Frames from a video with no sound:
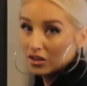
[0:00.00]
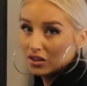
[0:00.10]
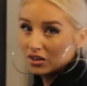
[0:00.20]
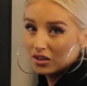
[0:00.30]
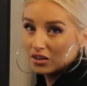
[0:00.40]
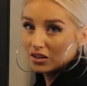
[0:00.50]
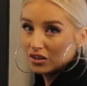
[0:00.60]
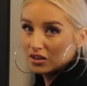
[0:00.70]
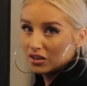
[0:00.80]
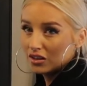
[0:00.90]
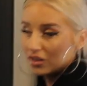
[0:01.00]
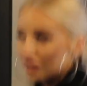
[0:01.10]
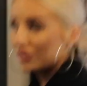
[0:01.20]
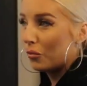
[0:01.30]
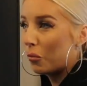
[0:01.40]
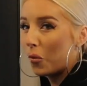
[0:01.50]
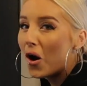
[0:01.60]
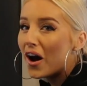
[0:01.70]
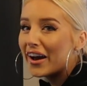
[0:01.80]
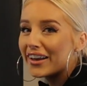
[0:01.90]
it's cool.
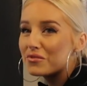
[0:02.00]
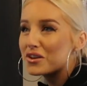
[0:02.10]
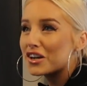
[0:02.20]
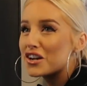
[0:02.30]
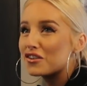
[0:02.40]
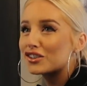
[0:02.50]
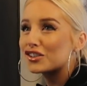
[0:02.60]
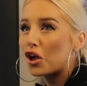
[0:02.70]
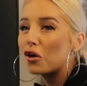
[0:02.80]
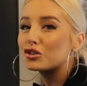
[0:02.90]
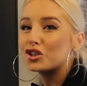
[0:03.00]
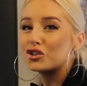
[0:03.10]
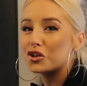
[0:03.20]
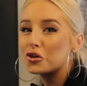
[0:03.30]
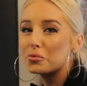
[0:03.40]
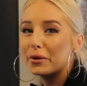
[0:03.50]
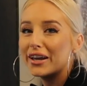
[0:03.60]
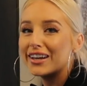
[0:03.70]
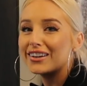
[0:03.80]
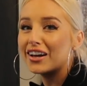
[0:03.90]
Why? They look so
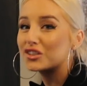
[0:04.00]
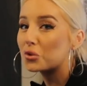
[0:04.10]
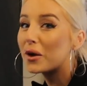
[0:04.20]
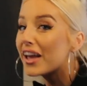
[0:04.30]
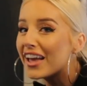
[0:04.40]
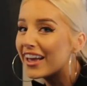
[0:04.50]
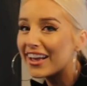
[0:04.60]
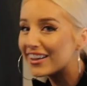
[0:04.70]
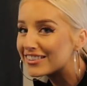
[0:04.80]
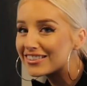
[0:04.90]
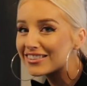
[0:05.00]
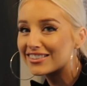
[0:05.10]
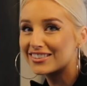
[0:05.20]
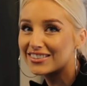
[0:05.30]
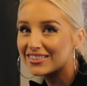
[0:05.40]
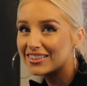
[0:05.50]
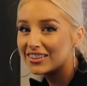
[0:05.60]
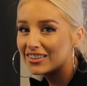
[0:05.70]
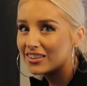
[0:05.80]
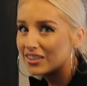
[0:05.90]
stupid, like twins. No,
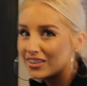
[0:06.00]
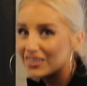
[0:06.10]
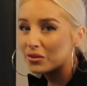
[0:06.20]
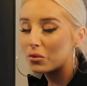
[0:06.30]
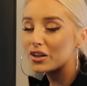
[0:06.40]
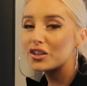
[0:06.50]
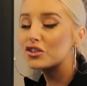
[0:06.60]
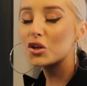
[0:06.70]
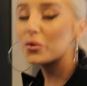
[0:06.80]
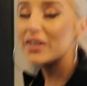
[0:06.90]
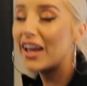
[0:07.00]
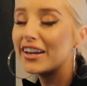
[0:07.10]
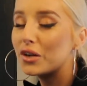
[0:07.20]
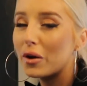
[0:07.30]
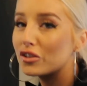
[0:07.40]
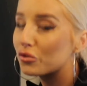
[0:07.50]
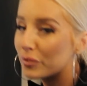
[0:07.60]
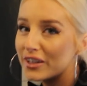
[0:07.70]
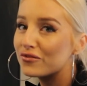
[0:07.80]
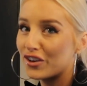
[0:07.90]
honey. Yes. What are you doing anyway? That's the
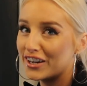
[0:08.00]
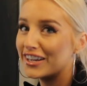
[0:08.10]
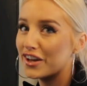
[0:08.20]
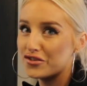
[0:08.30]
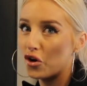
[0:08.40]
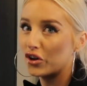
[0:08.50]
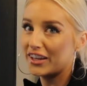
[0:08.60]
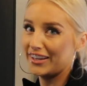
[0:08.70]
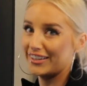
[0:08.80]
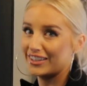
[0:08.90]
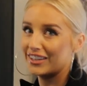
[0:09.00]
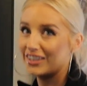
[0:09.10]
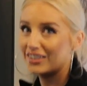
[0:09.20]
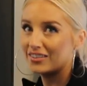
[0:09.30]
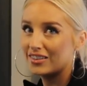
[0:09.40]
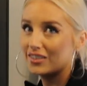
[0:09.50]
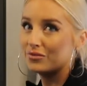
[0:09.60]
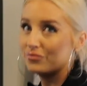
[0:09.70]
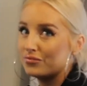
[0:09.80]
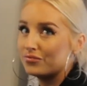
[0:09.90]
vibe. Really that is the
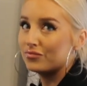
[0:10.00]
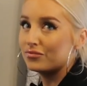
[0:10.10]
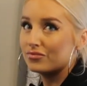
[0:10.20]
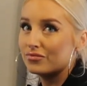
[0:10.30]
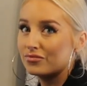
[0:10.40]
vibe I'm looking